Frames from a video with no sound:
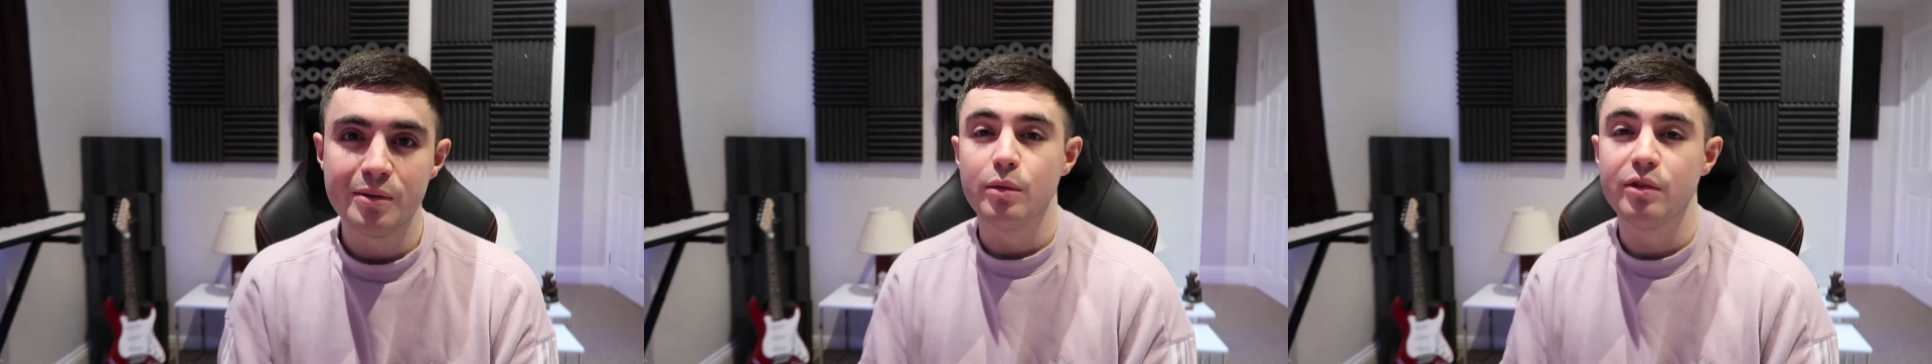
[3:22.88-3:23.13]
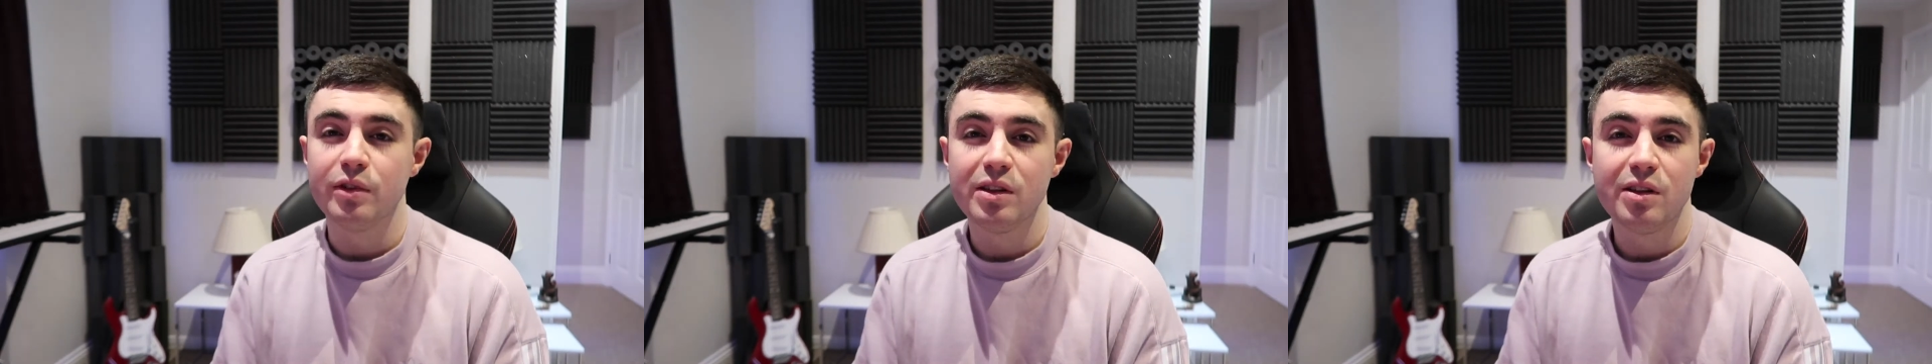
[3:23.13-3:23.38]

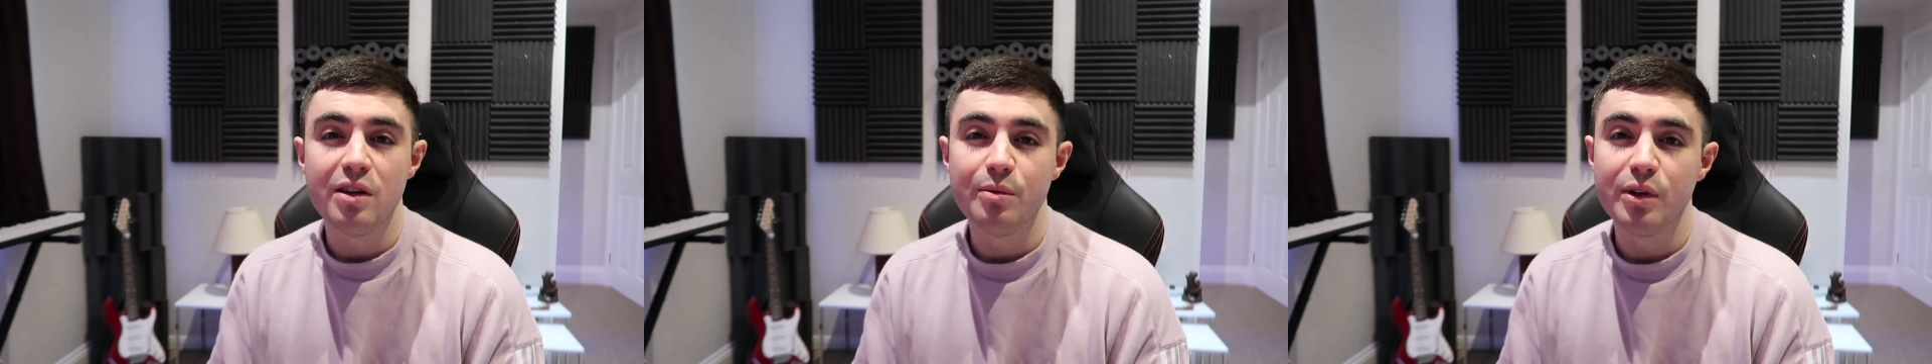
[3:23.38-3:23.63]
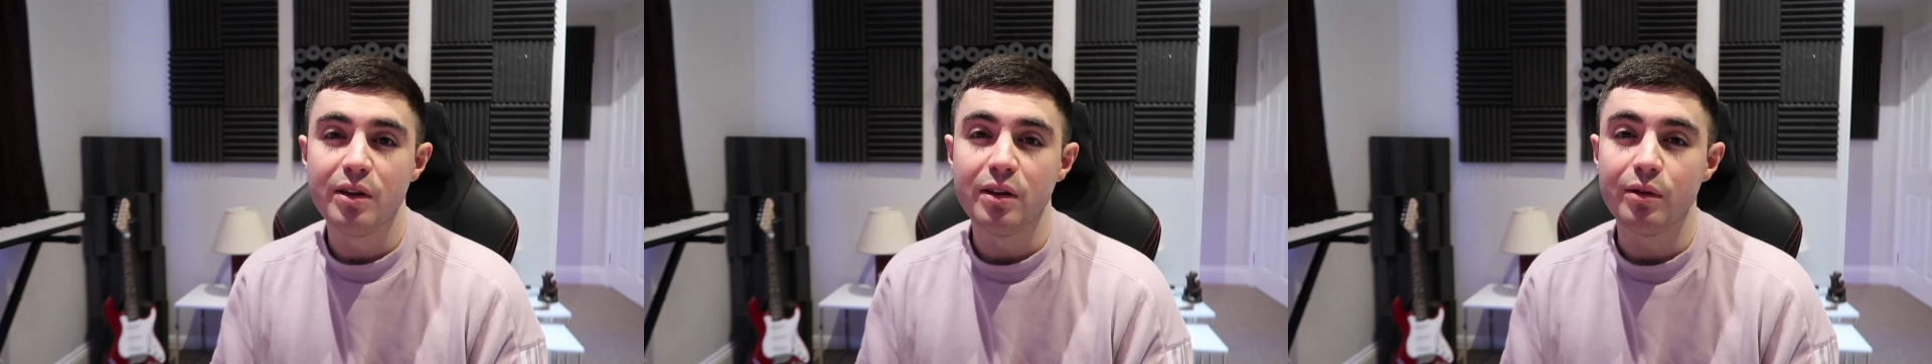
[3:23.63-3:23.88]
But for the time
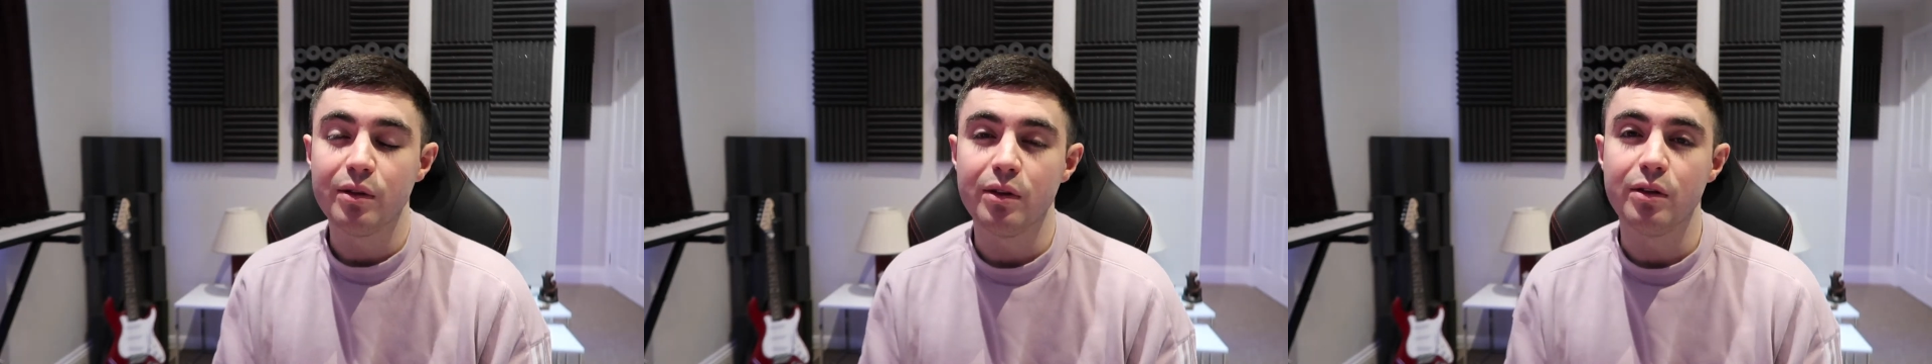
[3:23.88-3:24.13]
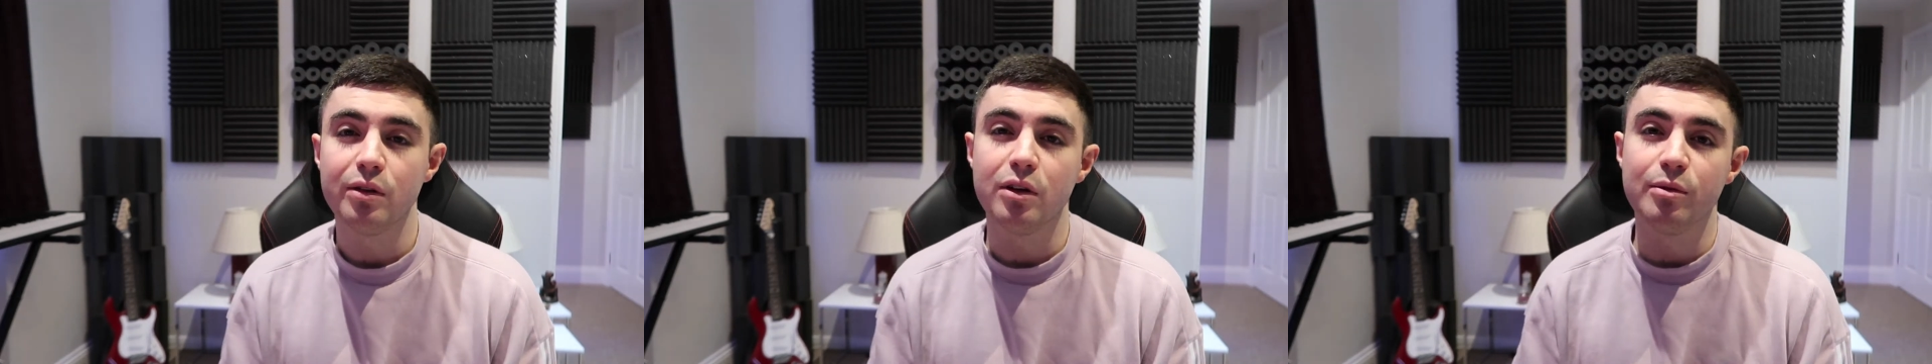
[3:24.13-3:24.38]
being it'll
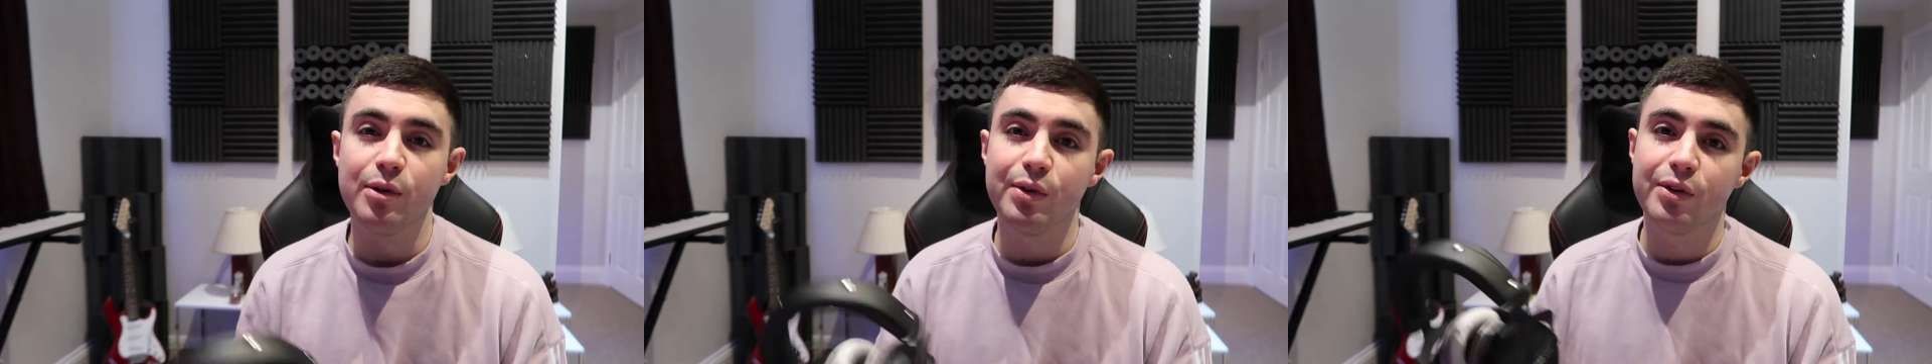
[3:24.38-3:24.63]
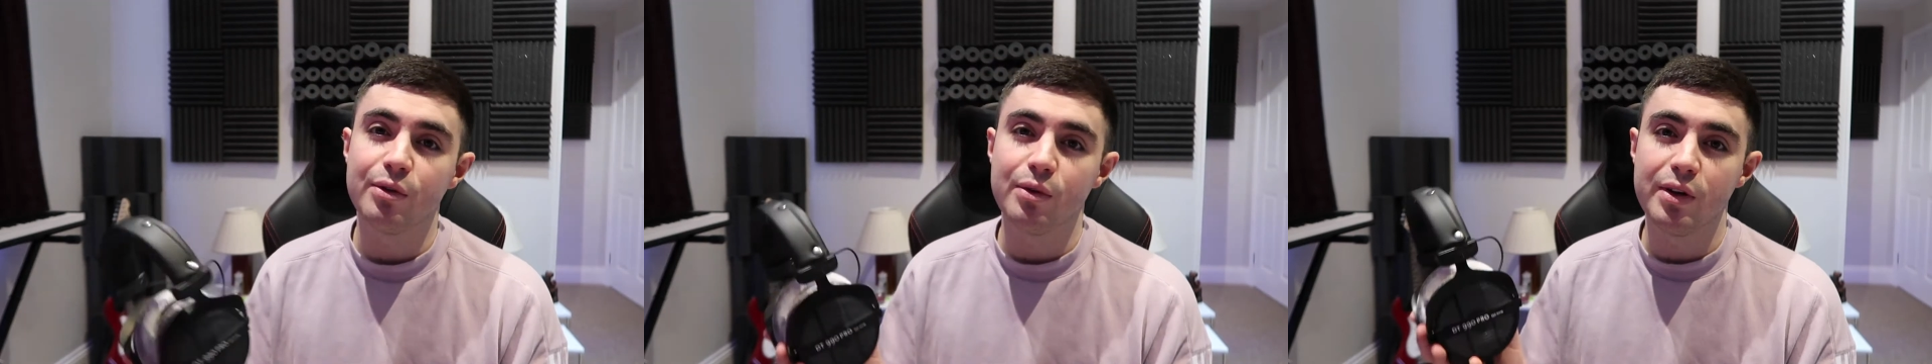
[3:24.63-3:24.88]
do. I'm
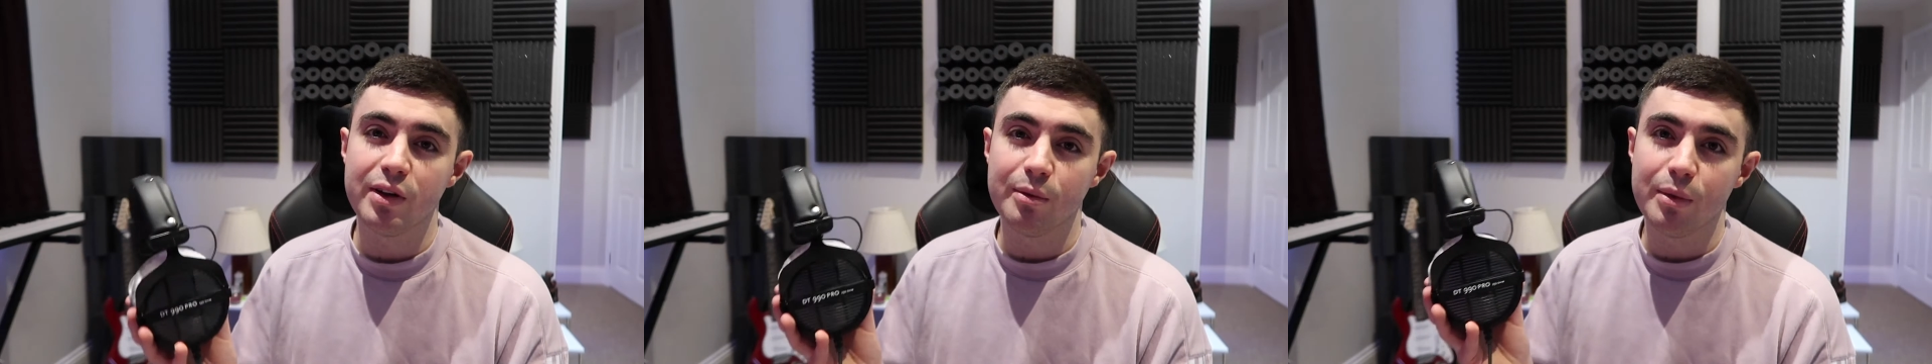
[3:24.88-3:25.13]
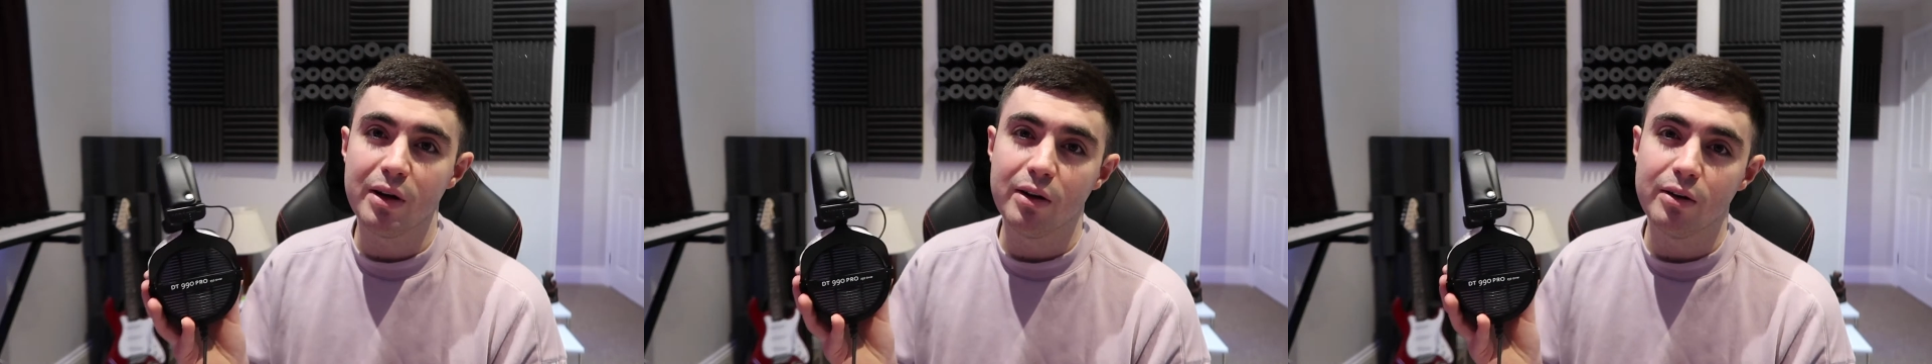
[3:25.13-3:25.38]
also running a
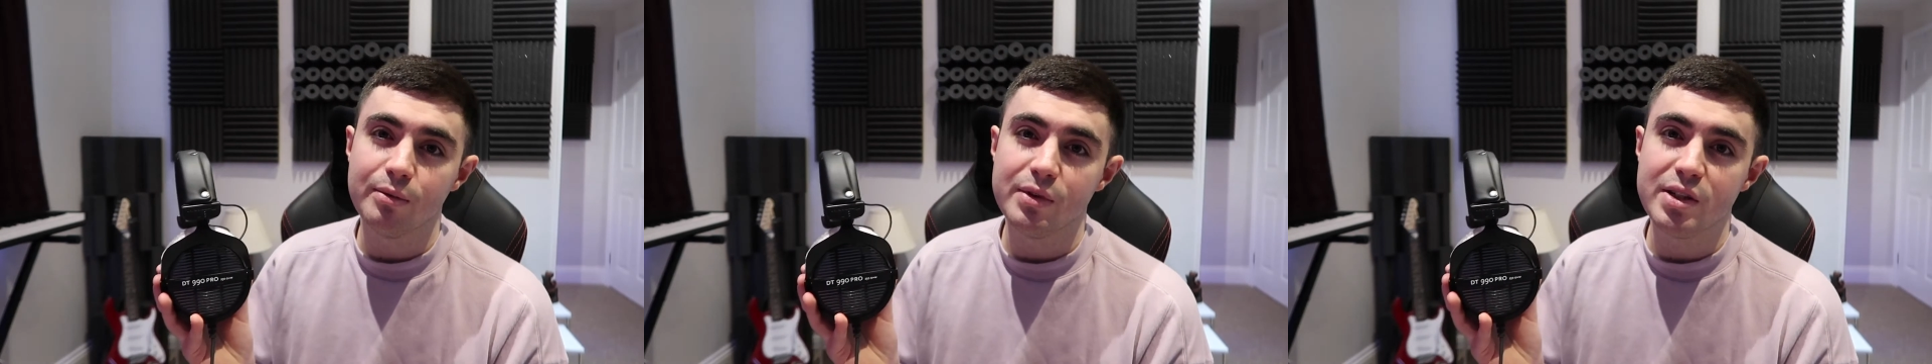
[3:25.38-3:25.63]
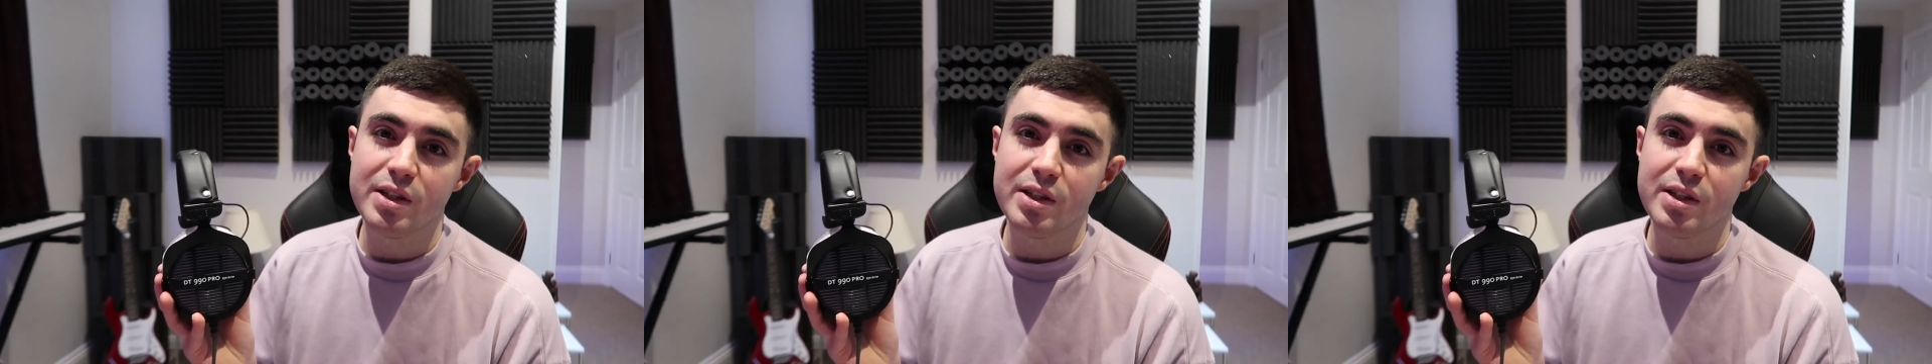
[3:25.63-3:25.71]
pair of